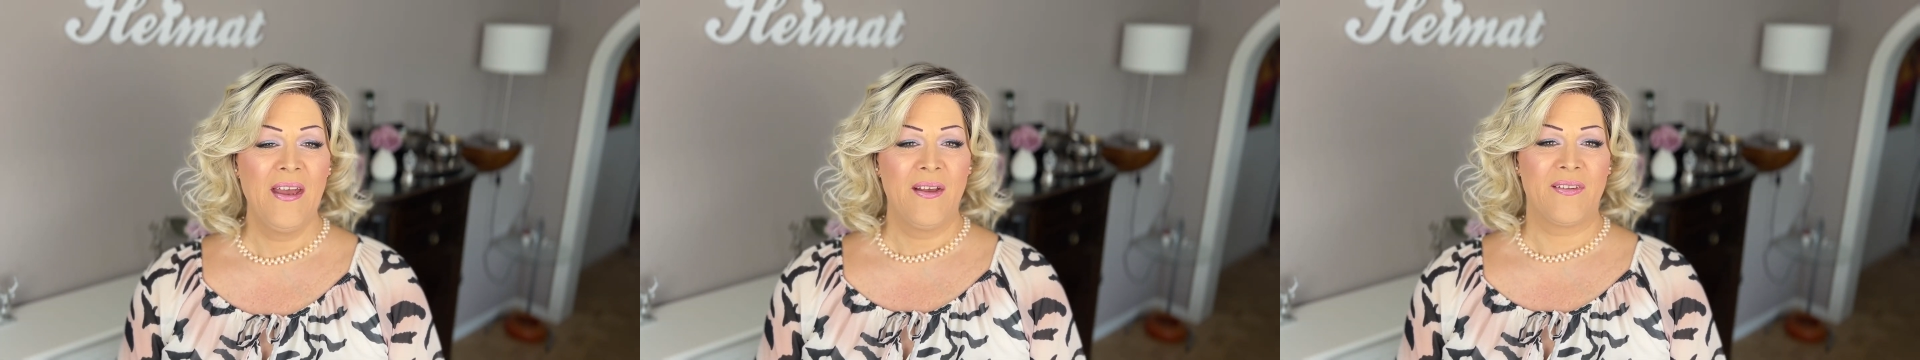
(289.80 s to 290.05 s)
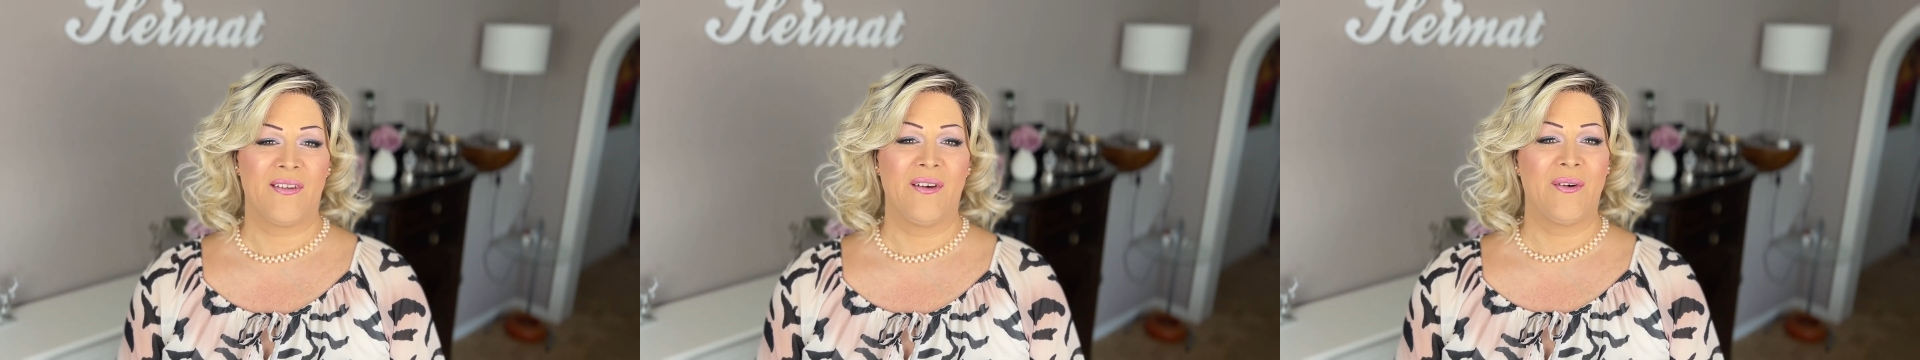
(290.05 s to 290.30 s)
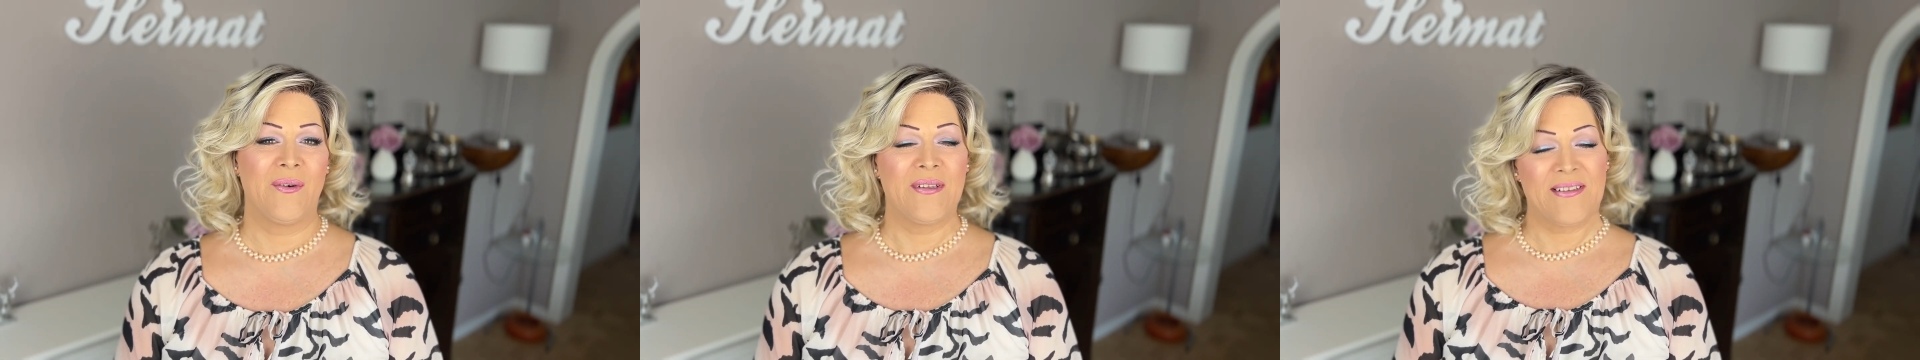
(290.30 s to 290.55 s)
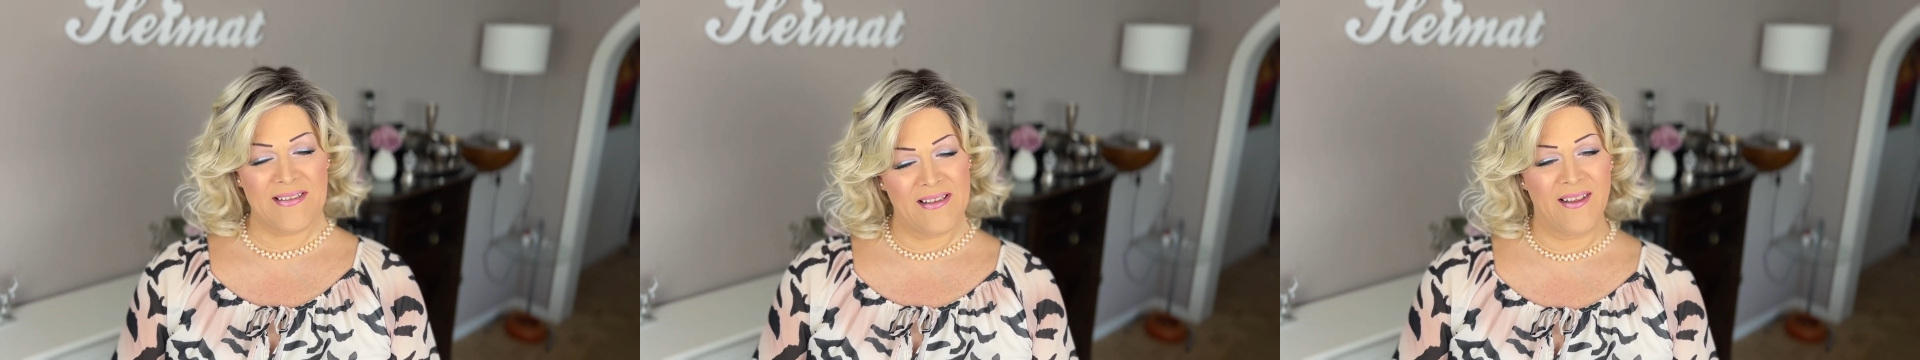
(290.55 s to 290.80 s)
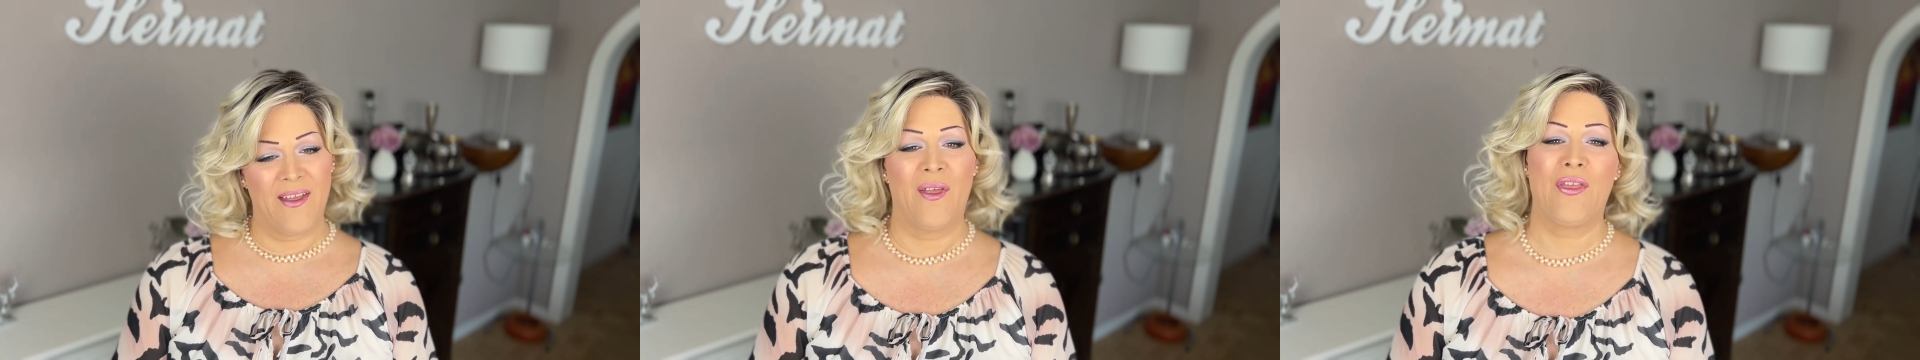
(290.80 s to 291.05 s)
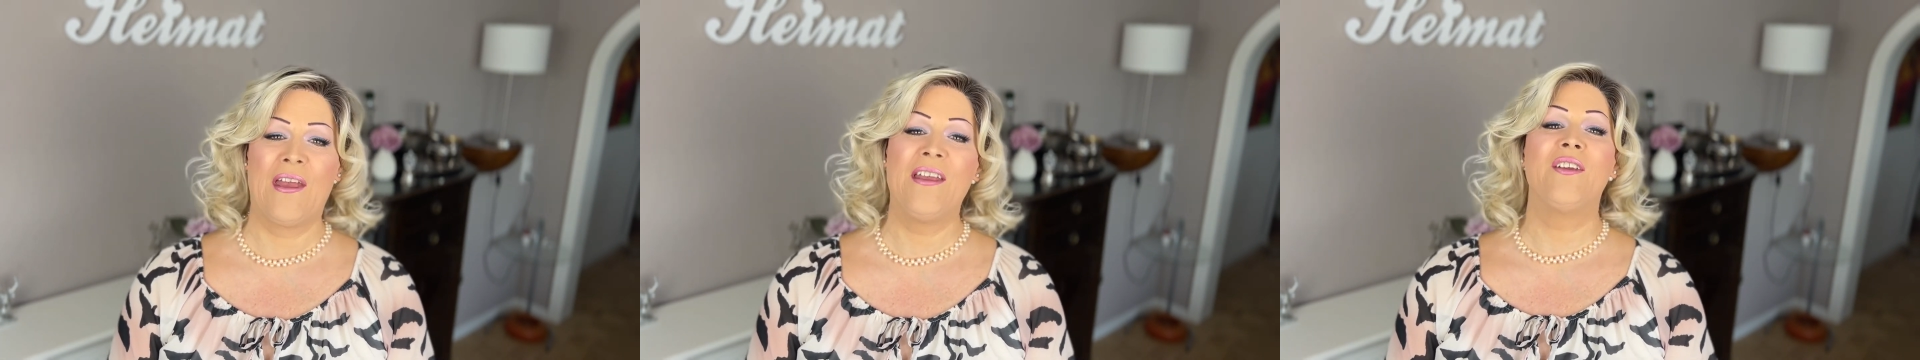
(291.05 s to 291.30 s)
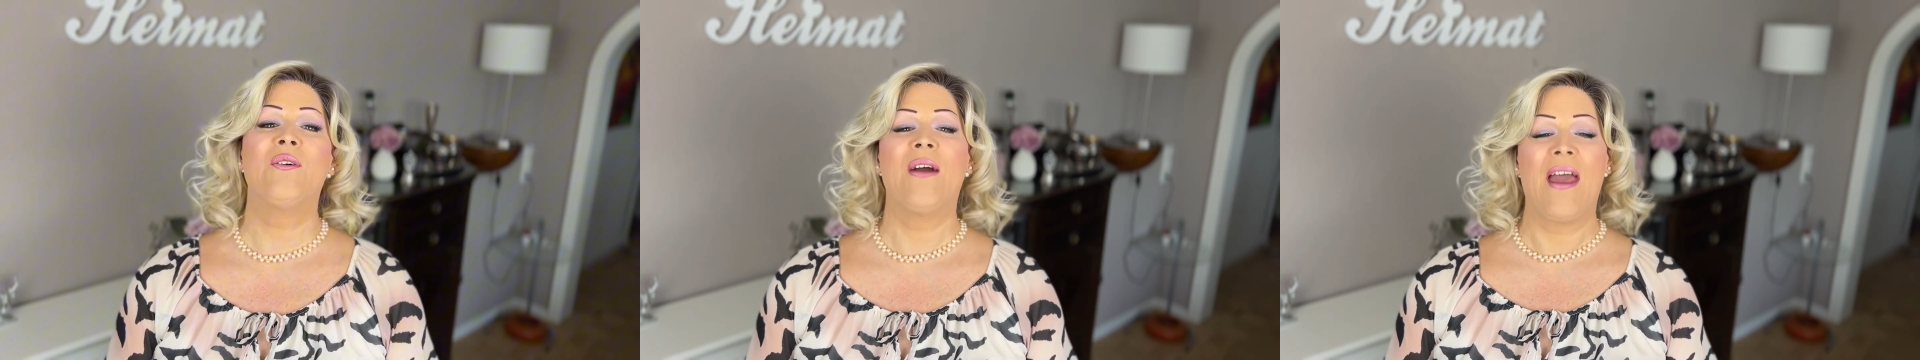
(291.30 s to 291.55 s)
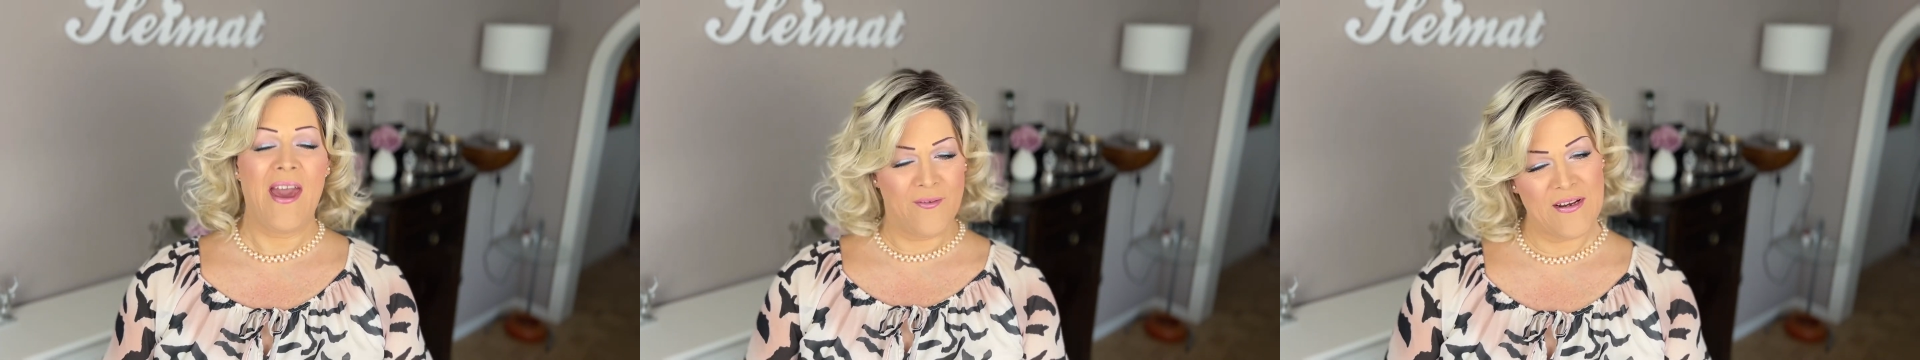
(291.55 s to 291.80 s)
So Silke, thank you
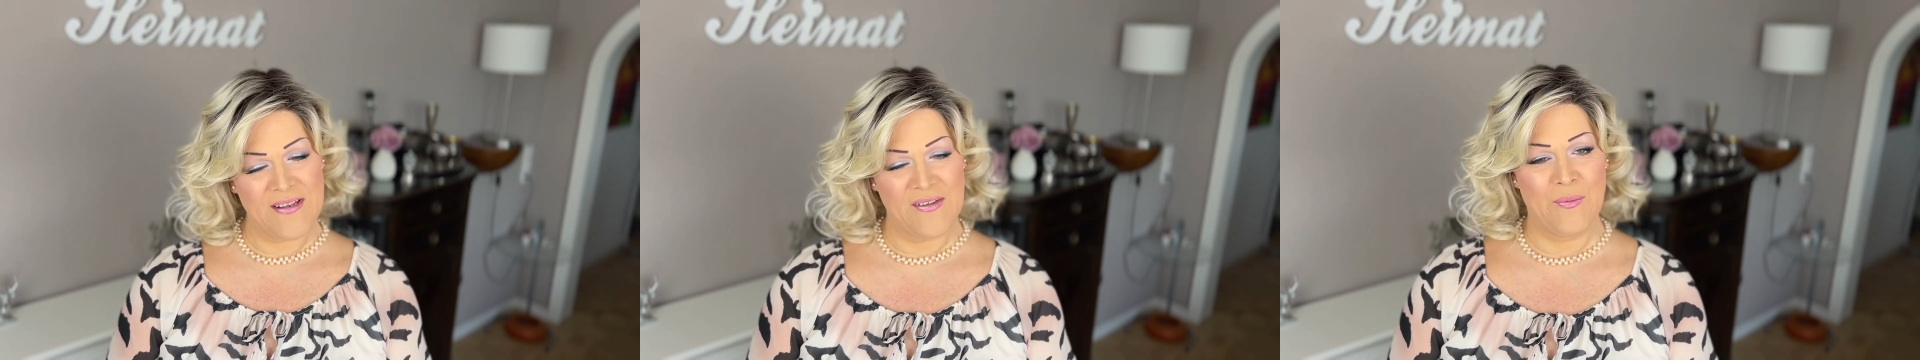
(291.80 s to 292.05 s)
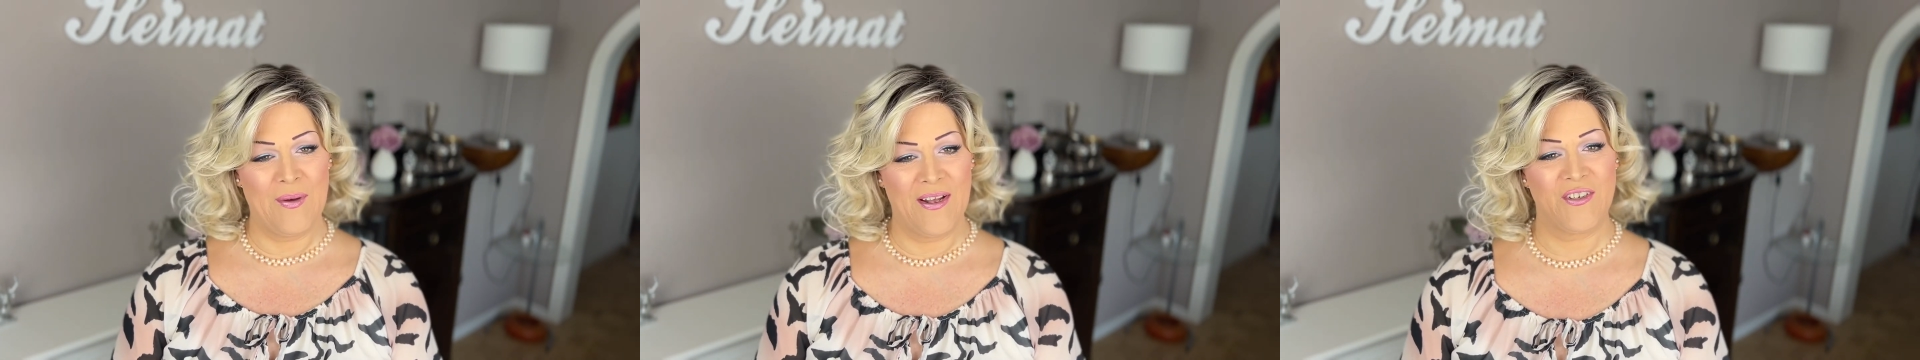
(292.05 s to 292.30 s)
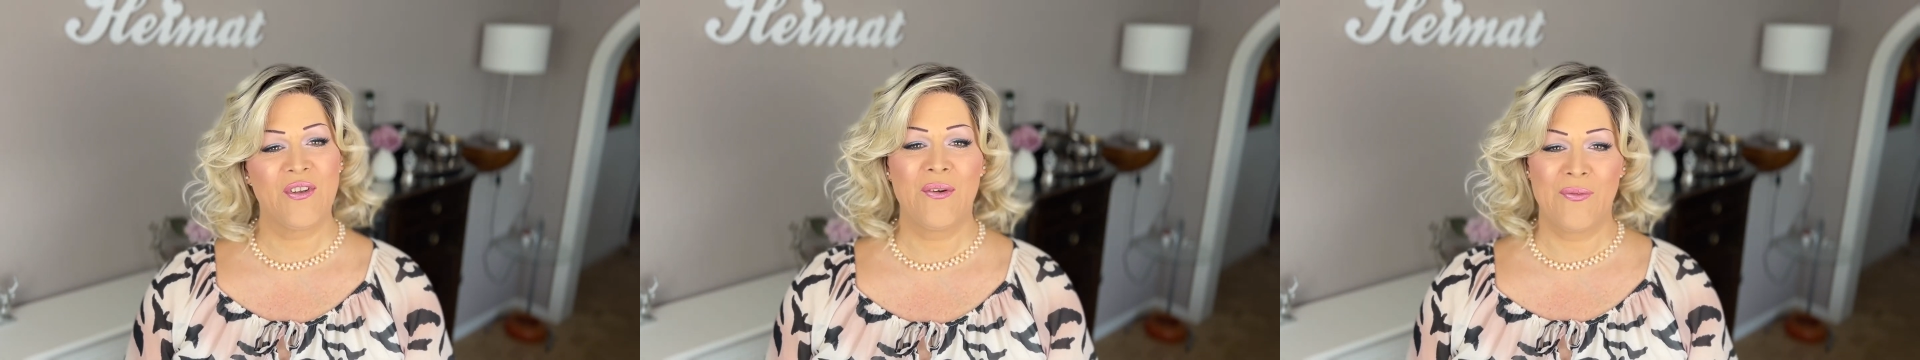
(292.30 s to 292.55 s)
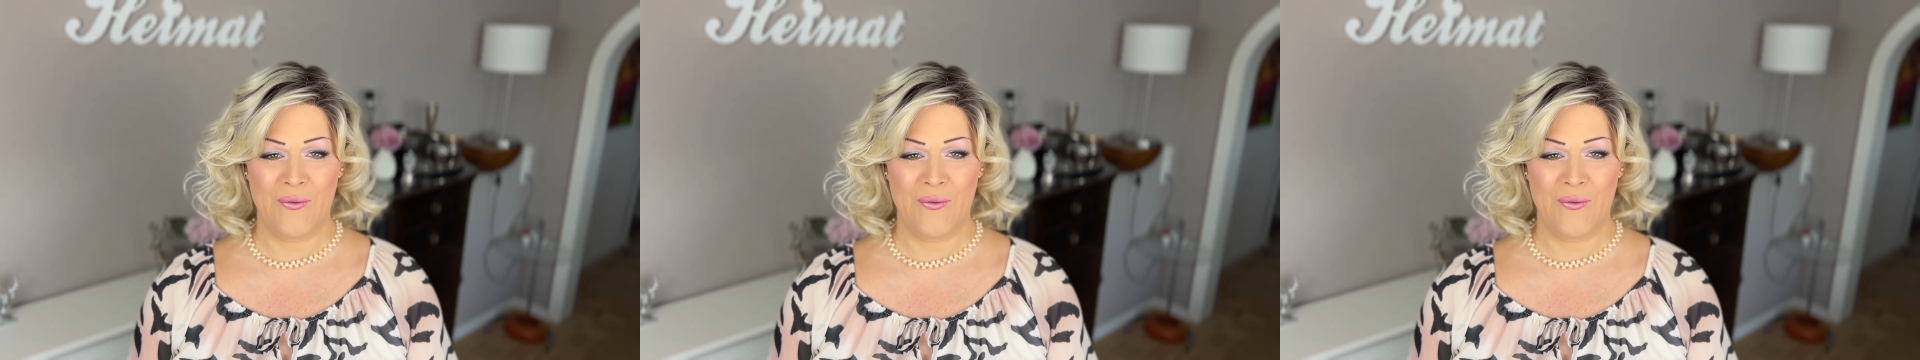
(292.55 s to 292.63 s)
ever so much